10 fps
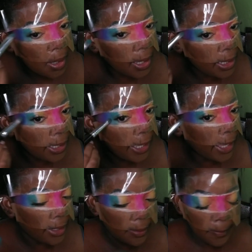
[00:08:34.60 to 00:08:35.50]
And
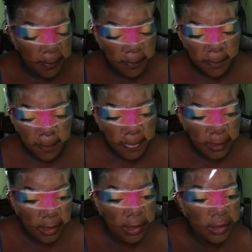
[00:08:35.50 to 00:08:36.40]
again,
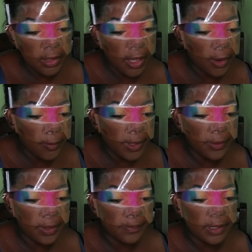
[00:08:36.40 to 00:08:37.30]
now we're
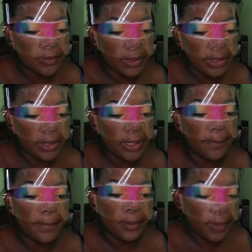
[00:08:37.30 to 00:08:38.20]
going between the
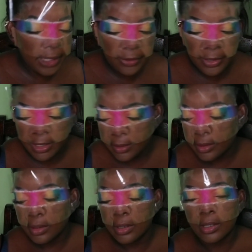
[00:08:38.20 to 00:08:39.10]
blue and the green.
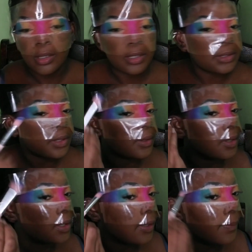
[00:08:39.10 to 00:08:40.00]
So
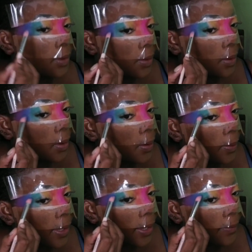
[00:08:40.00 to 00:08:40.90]
the blue, we
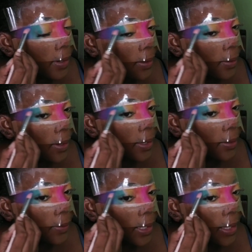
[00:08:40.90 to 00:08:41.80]
come now and
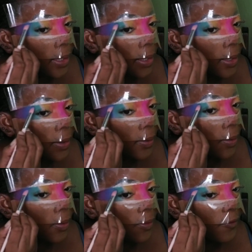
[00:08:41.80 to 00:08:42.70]
we
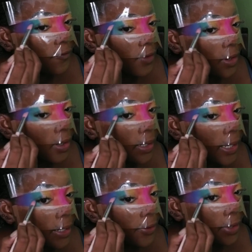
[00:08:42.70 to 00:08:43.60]
go over
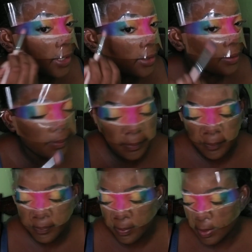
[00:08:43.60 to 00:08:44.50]
that green.
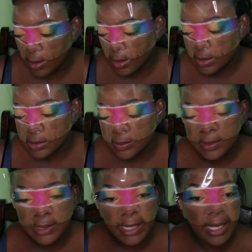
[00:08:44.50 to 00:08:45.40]
So we
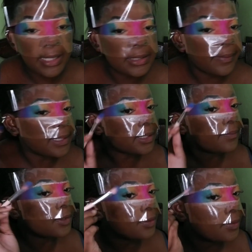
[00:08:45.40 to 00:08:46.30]
take a little bit of
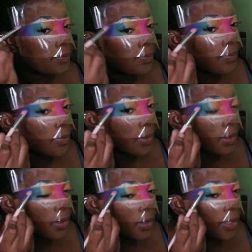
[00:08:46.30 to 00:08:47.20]
blue
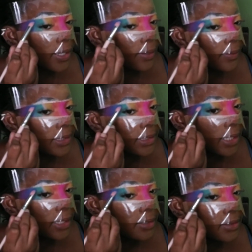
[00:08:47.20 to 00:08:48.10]
and we
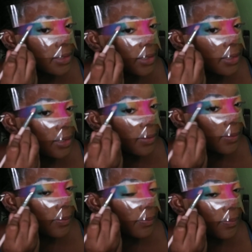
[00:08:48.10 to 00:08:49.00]
start
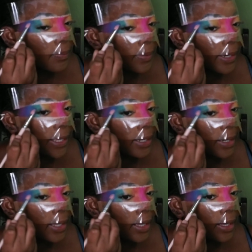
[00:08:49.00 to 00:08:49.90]

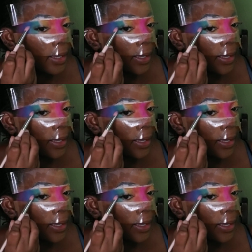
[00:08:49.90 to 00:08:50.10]
blending.